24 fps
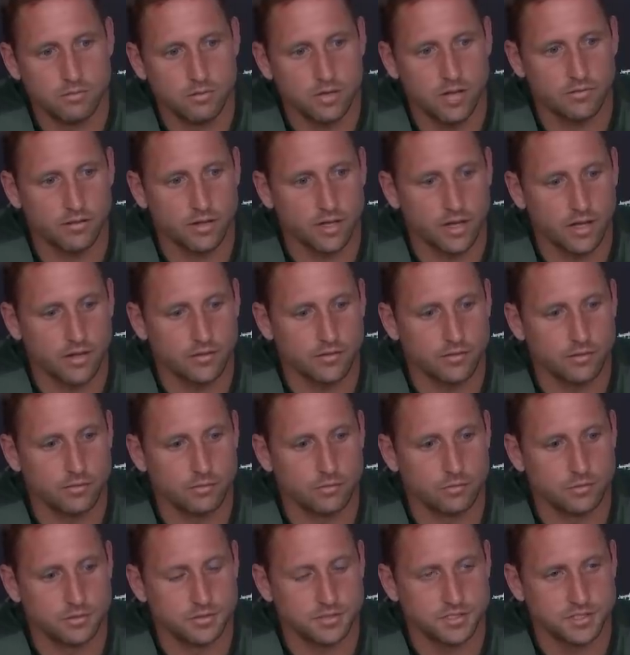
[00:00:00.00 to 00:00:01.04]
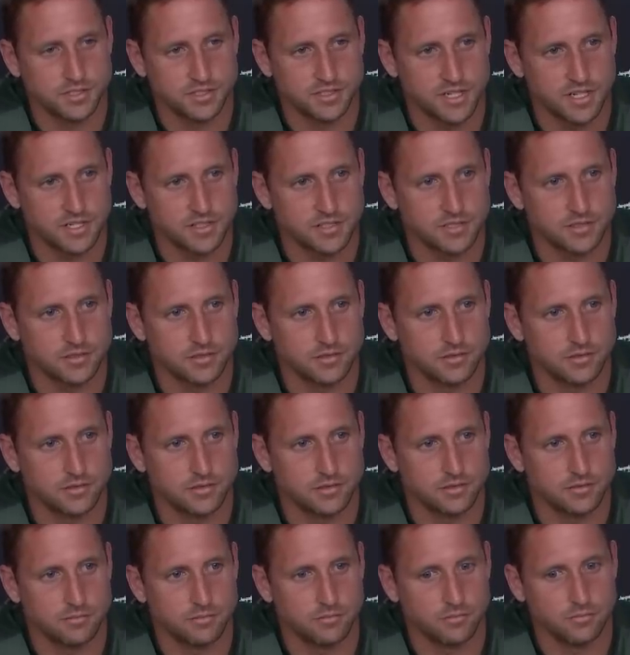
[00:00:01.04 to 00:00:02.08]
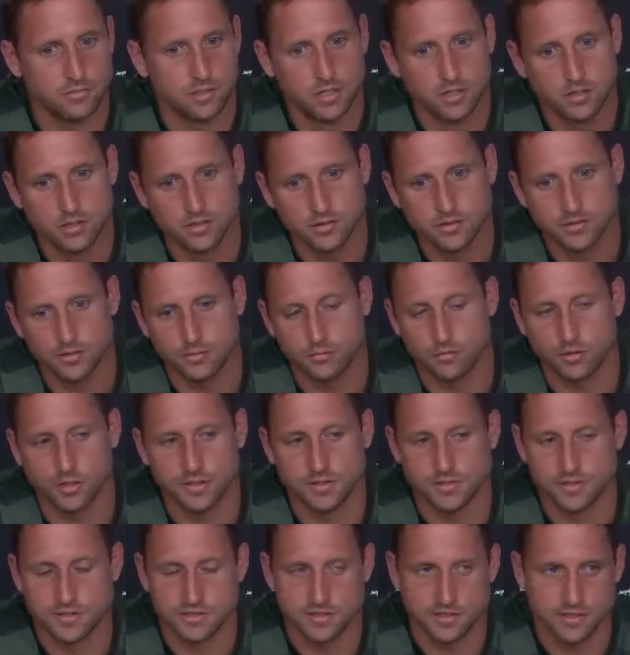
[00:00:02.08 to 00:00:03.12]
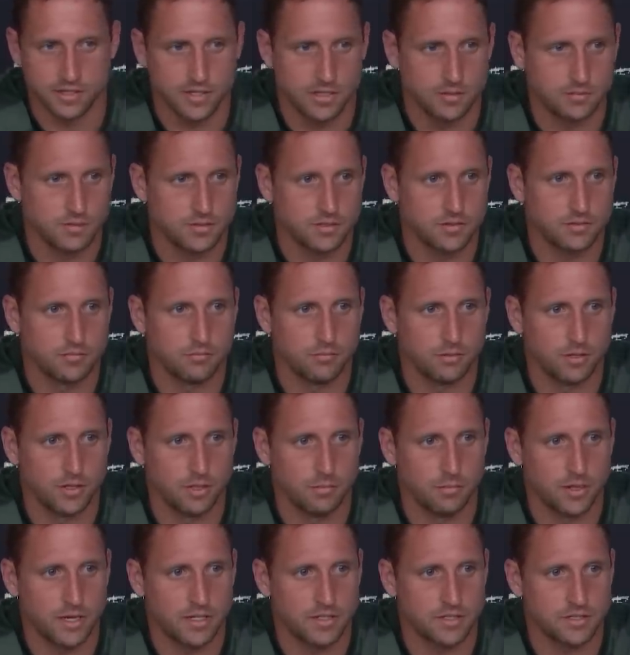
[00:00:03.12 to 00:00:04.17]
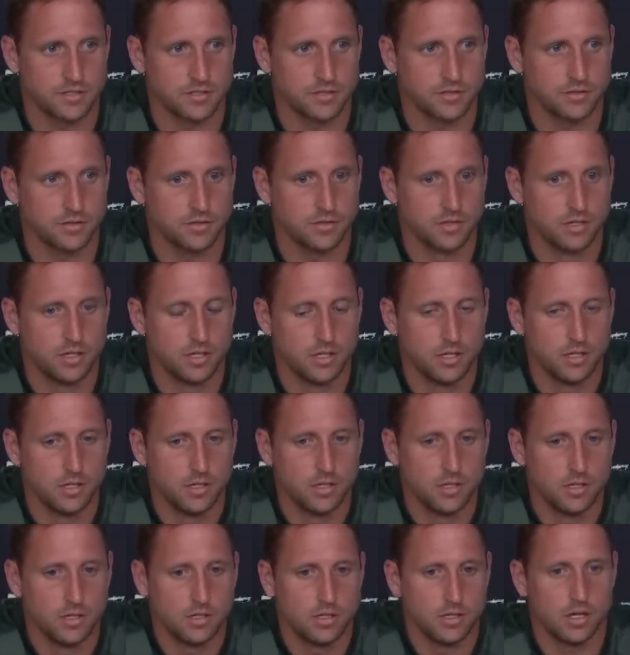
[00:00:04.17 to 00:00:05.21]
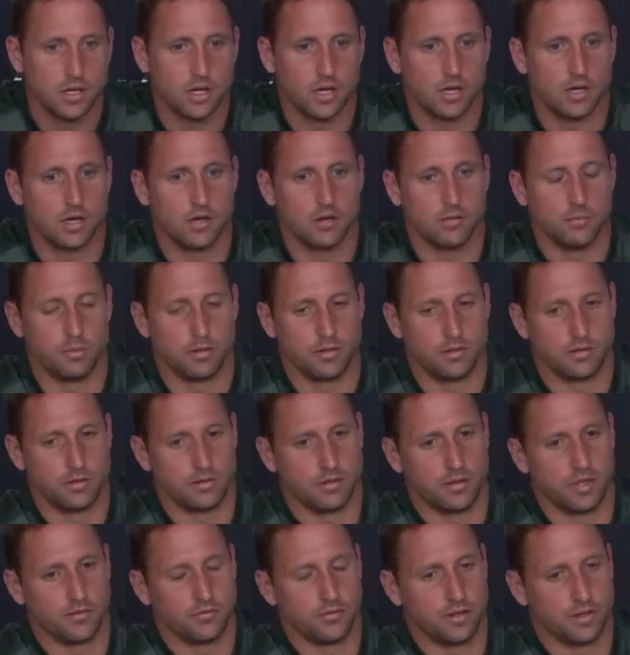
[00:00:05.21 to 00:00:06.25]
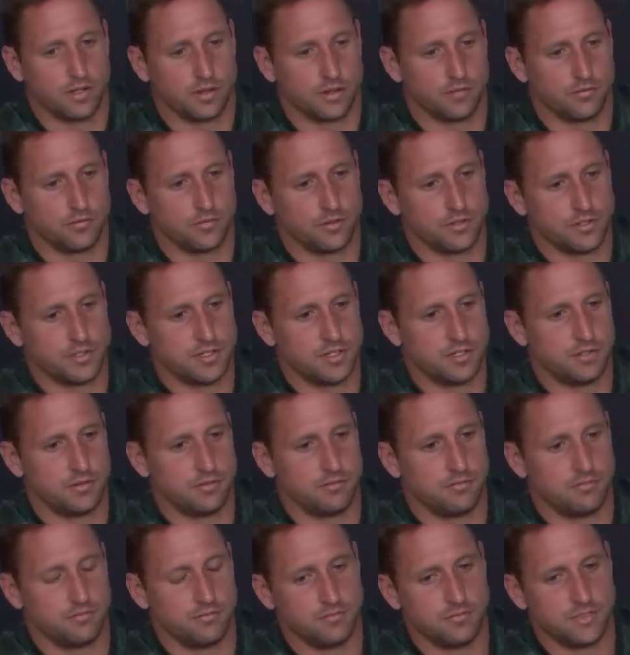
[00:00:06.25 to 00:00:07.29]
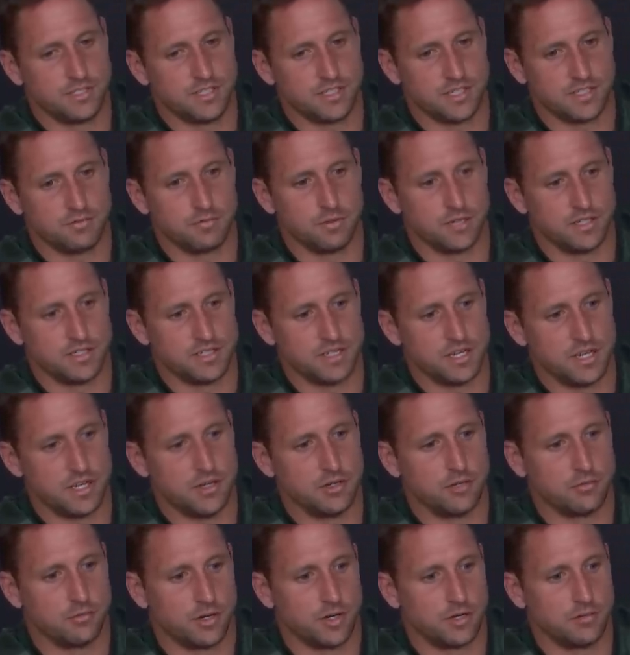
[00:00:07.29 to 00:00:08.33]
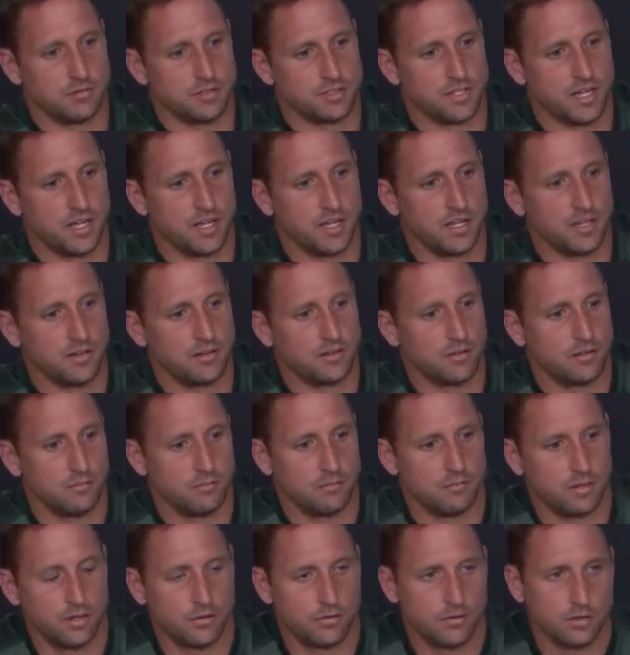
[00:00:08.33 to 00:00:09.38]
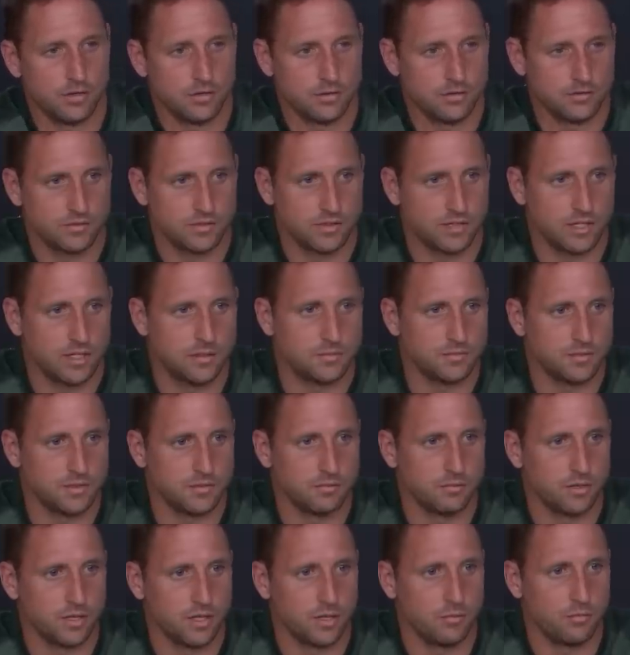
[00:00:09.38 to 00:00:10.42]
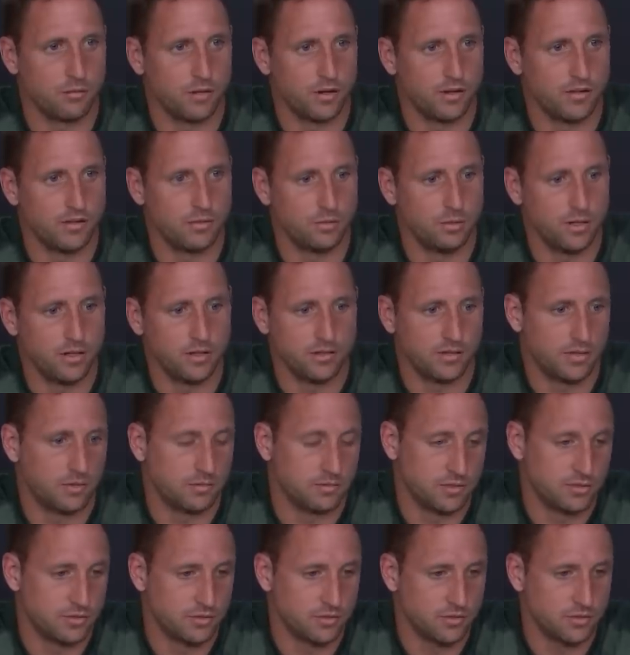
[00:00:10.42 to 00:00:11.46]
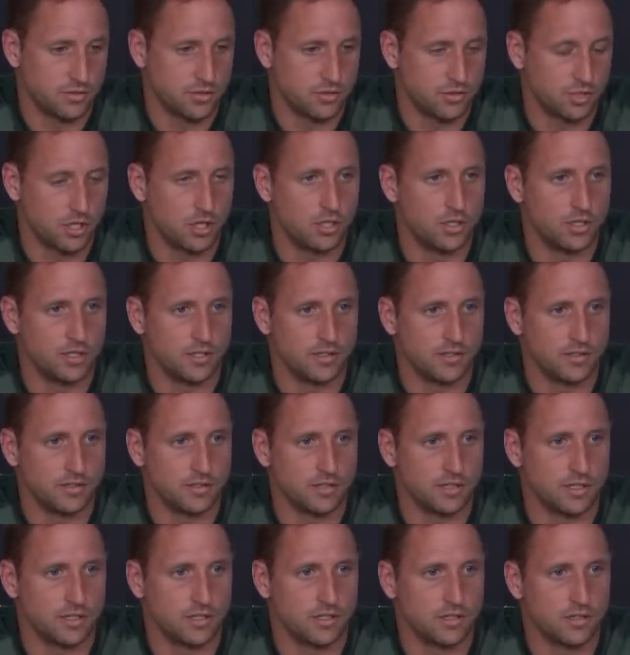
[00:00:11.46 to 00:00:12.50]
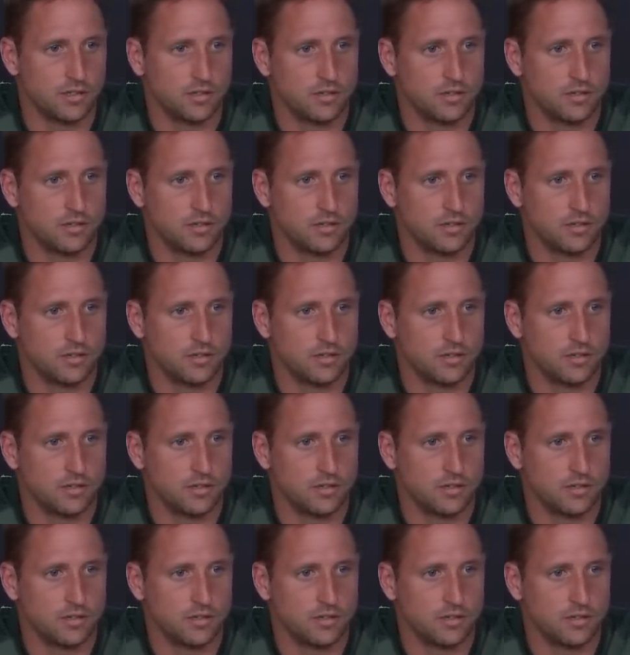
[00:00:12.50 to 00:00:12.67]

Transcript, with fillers: having had some more success and some some runs at slams and winning matches, and uh, but definitely like the first six months year where I was getting into main draws of slams and playing more ATPs, I was struggling to like